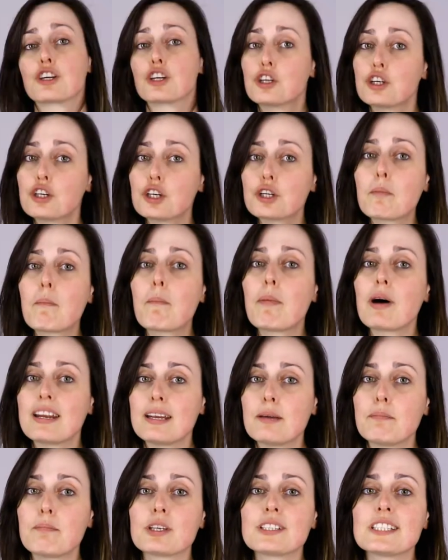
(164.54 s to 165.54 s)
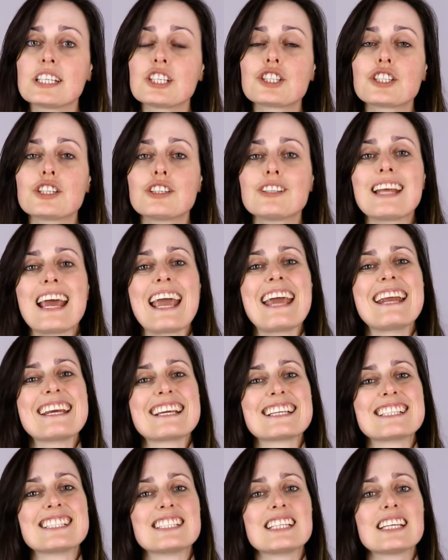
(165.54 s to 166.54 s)
good body position and
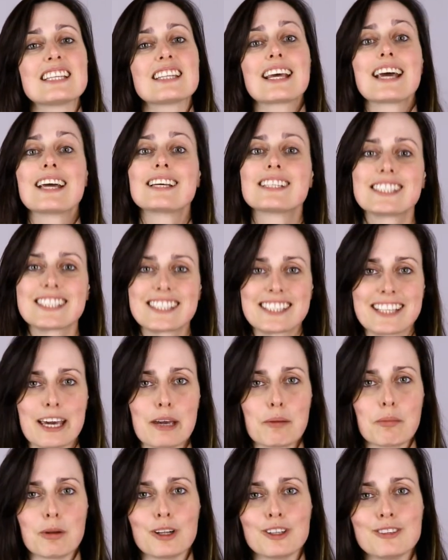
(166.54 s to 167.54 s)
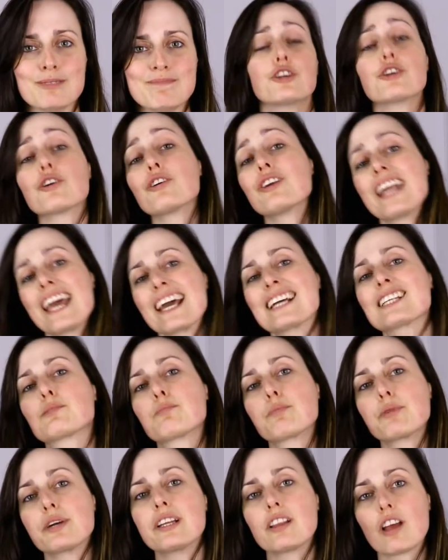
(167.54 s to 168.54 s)
exit stable. Your
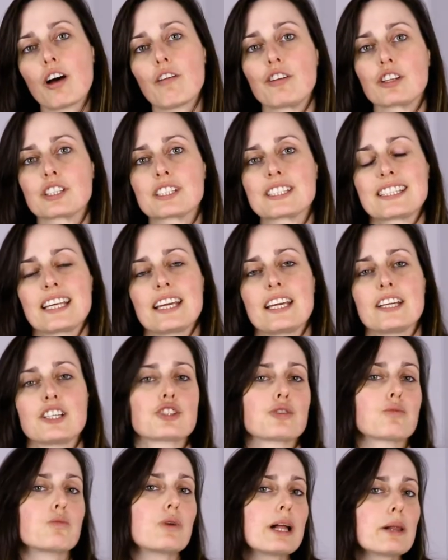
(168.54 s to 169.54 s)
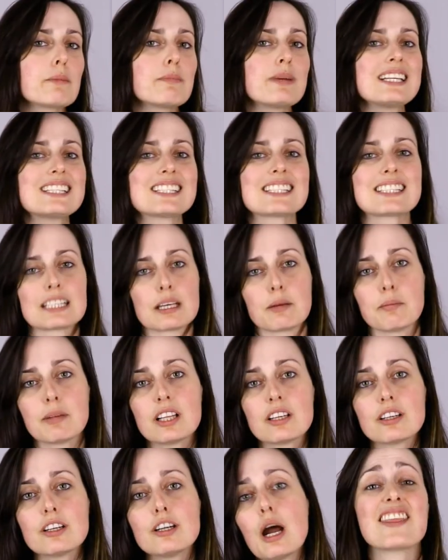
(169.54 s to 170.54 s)
next pre-level stage will be
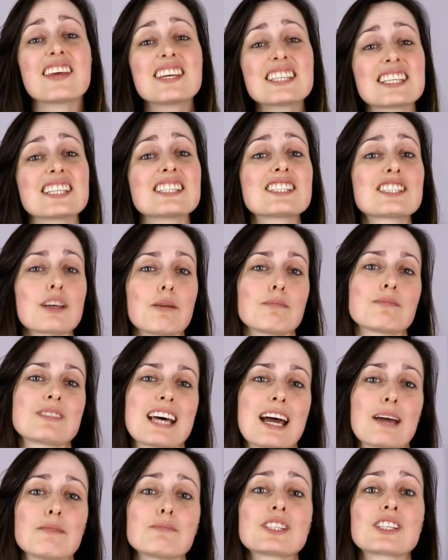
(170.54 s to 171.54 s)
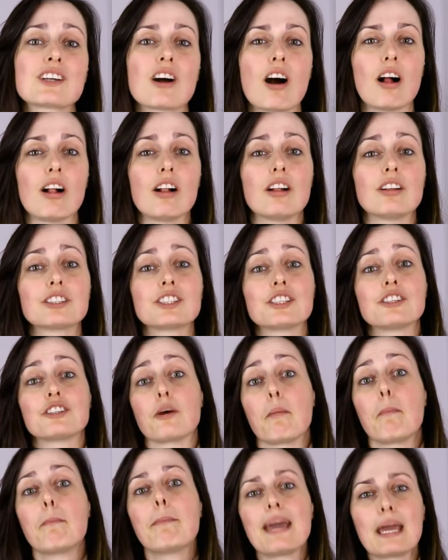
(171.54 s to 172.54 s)
similar. This is sometimes called
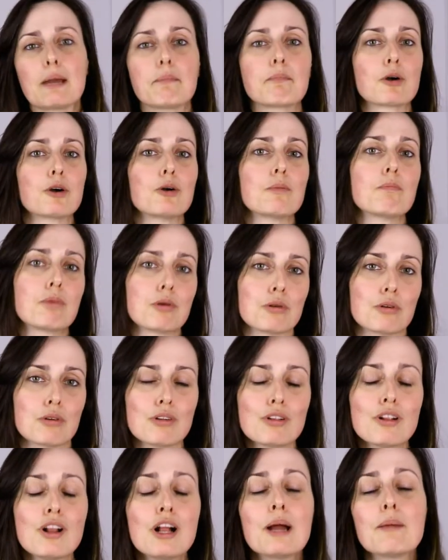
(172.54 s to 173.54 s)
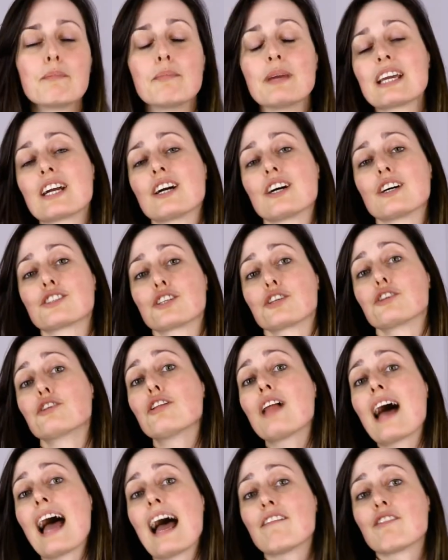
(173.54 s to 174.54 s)
the paper pull, because
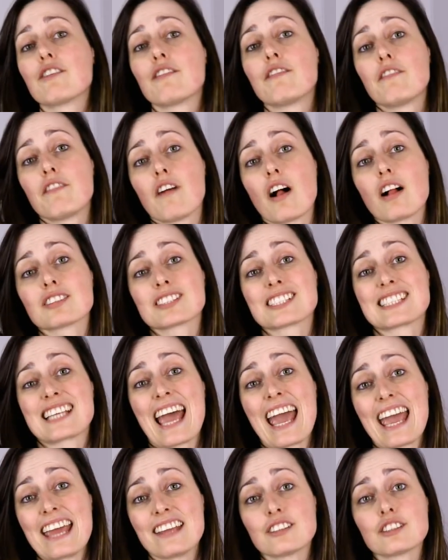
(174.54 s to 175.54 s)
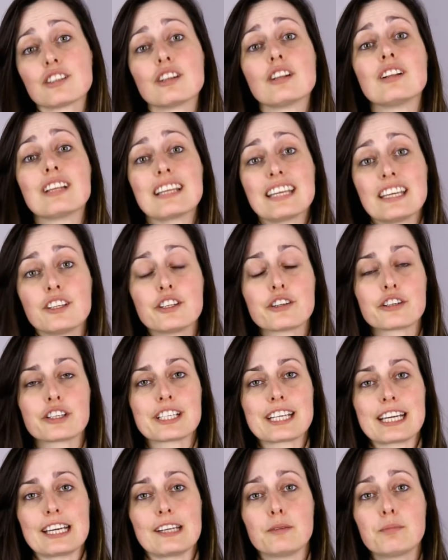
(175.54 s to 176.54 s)
you'll have a false handle in your
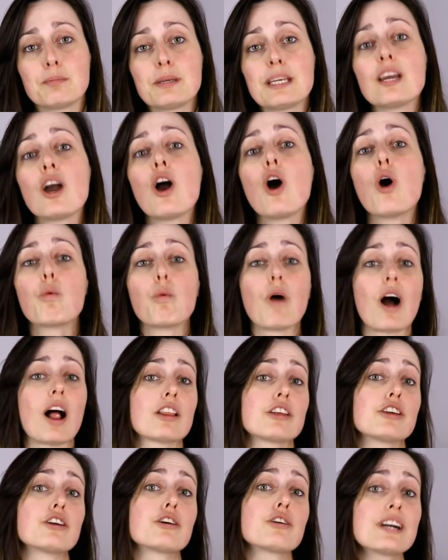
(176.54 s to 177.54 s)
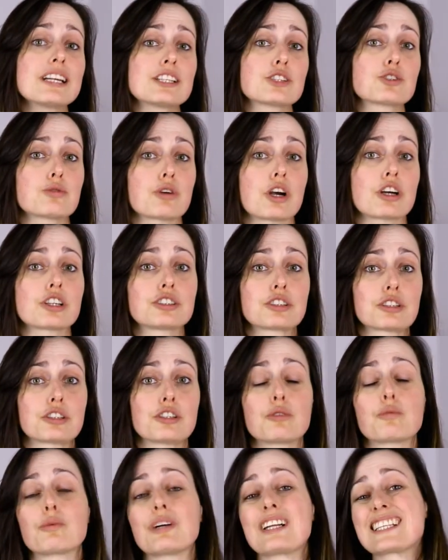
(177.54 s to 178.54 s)
canopy while your
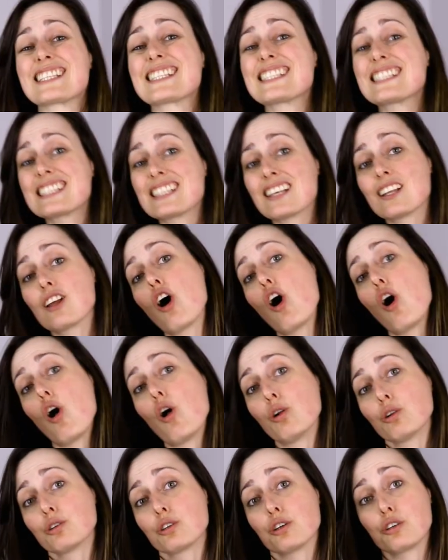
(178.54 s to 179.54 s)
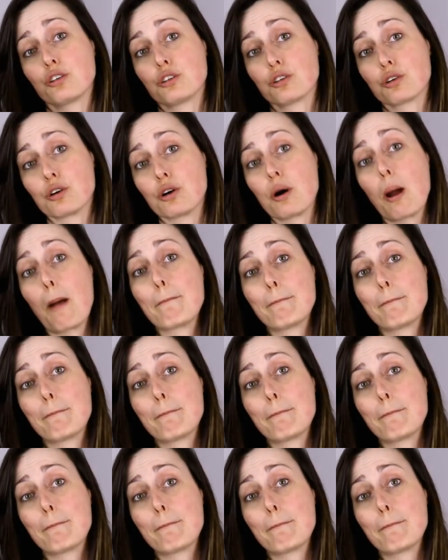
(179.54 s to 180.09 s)
instructor will still hold your